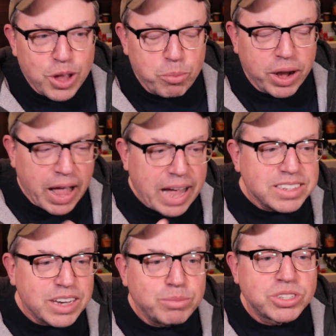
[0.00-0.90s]
but
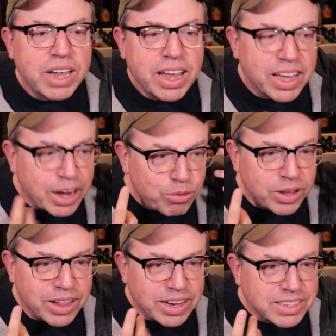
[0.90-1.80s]
as I'm saying it, I
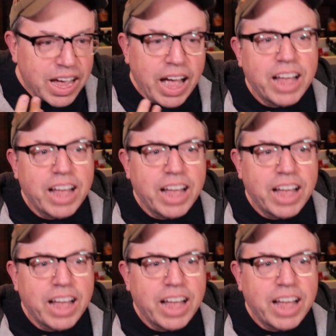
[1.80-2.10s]
realize